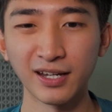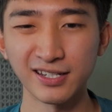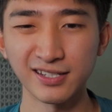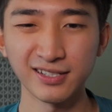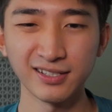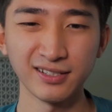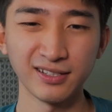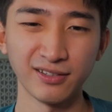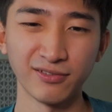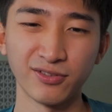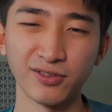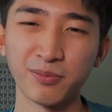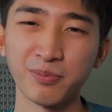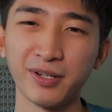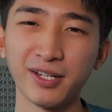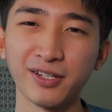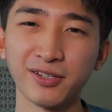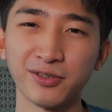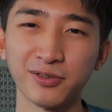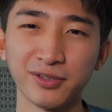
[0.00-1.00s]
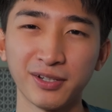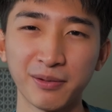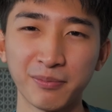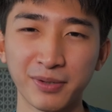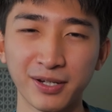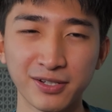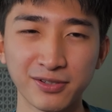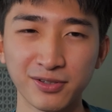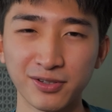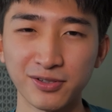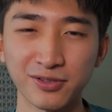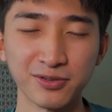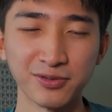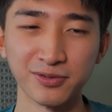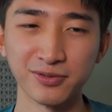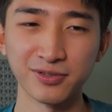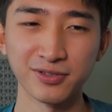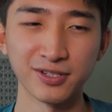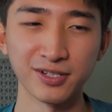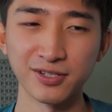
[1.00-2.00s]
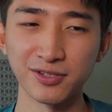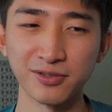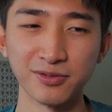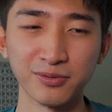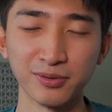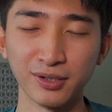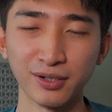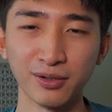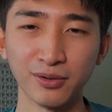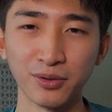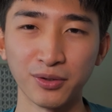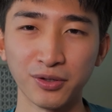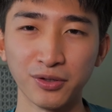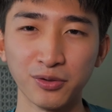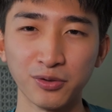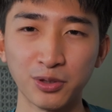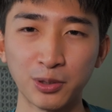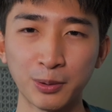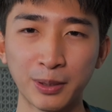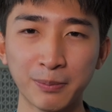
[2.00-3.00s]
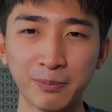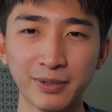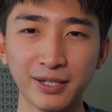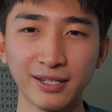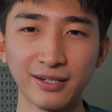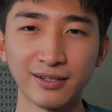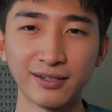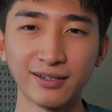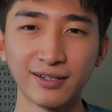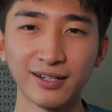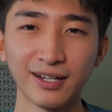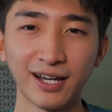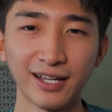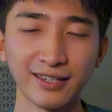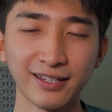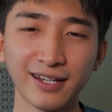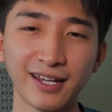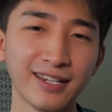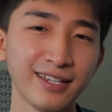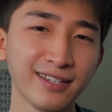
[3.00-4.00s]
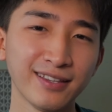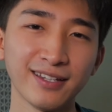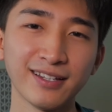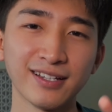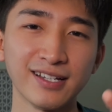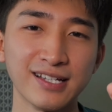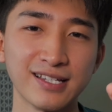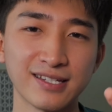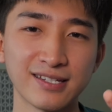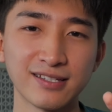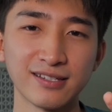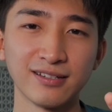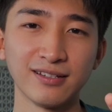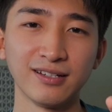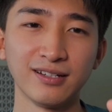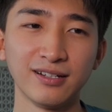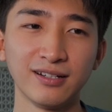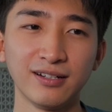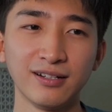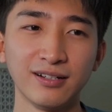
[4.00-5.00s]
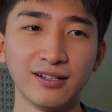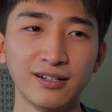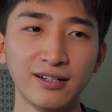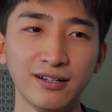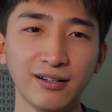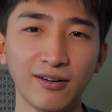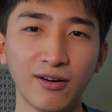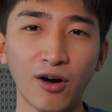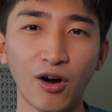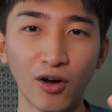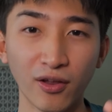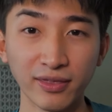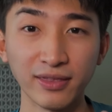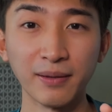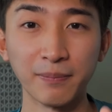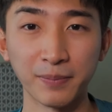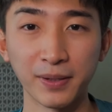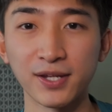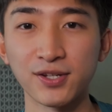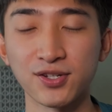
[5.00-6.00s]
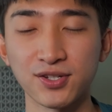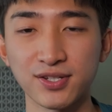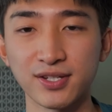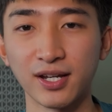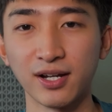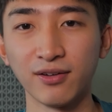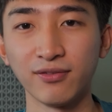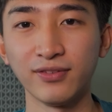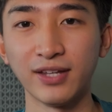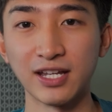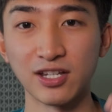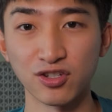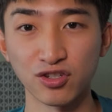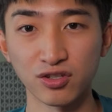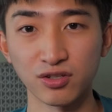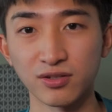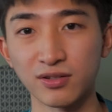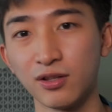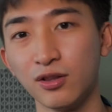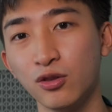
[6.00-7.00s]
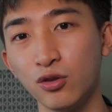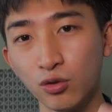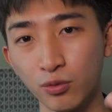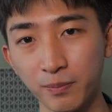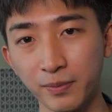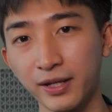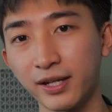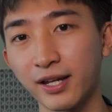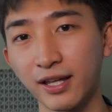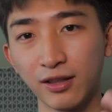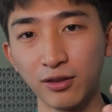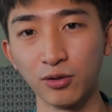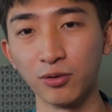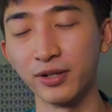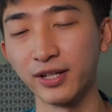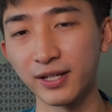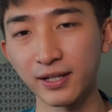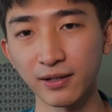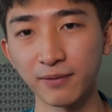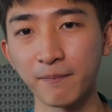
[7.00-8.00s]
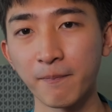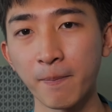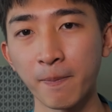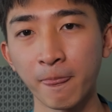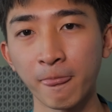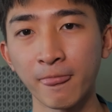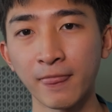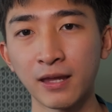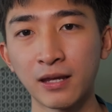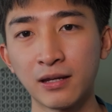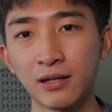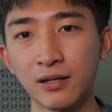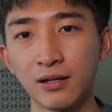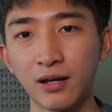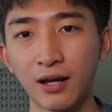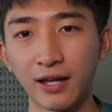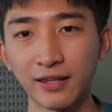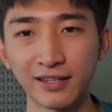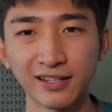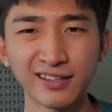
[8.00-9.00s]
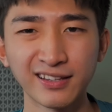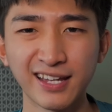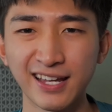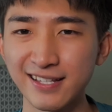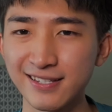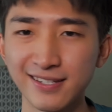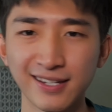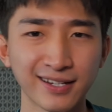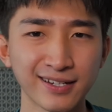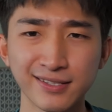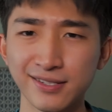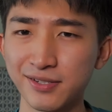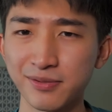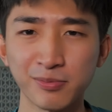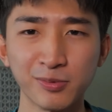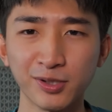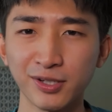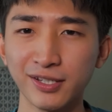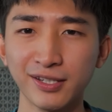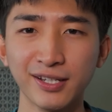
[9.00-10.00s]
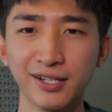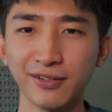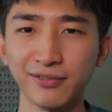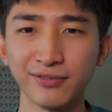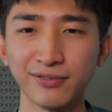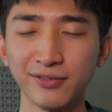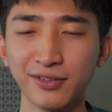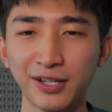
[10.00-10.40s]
Actually, if you're planning to do that, might as well just do a YouTube embed. I think anything that's on the page itself that's looping and loading, I think 10 seconds is more than enough.